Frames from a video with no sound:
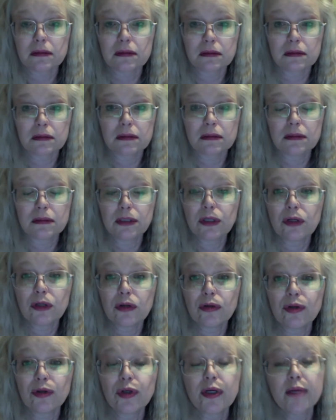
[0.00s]
You know,
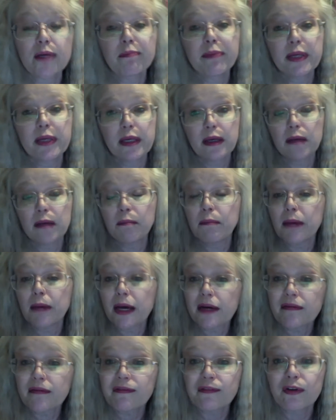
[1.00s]
you can be
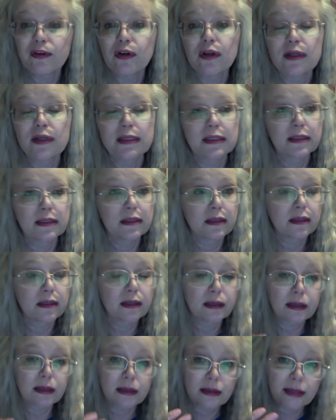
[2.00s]
mindful and
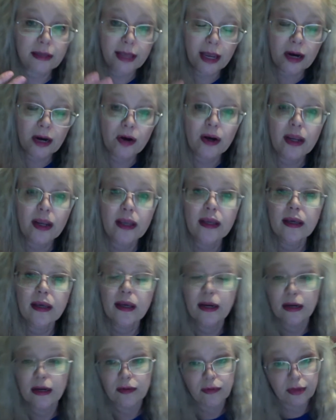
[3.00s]
caring
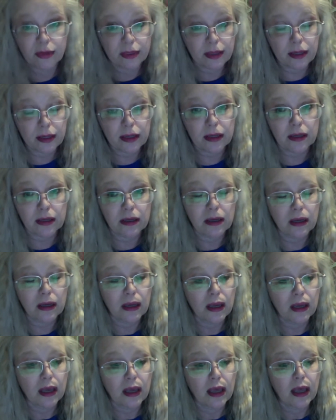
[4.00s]
and everything,
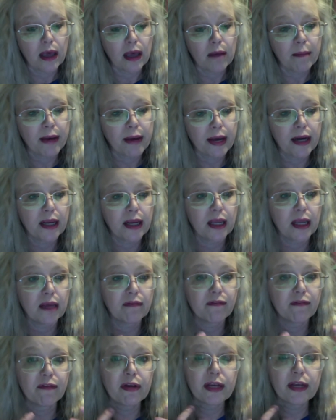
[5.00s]
but
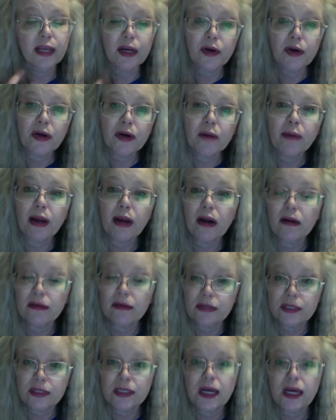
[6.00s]
if hearing about all
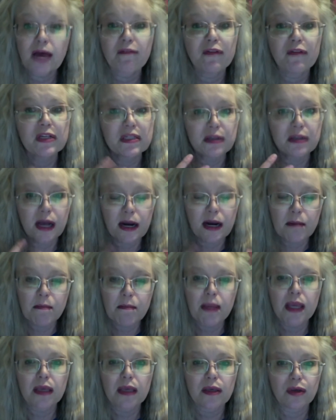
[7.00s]
this stuff is gonna
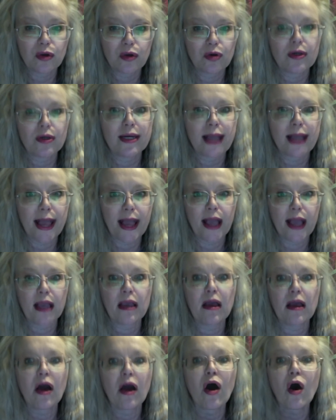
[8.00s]
make your
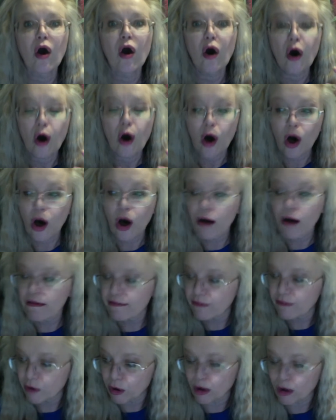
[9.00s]
day
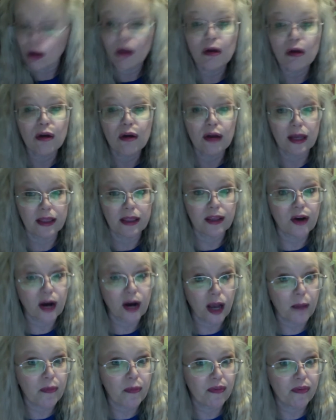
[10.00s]
awful, and here
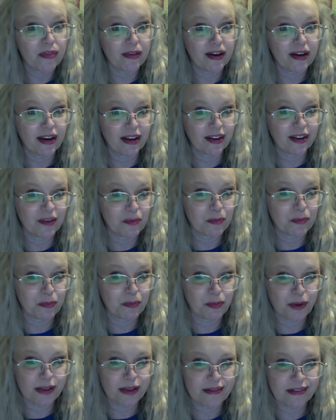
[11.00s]
comes the little
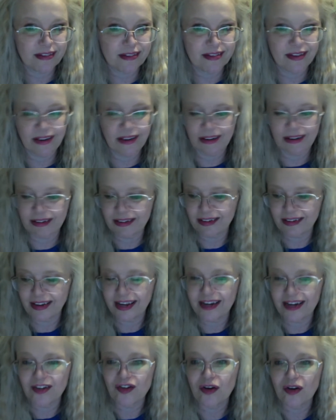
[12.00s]
princess here, little
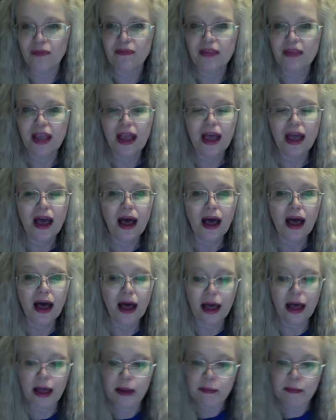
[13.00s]

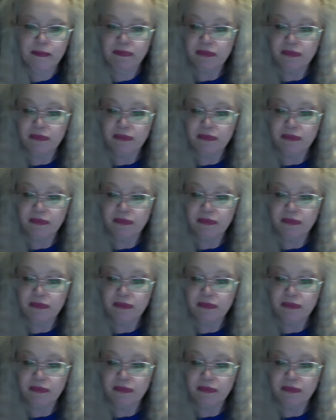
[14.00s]
angel.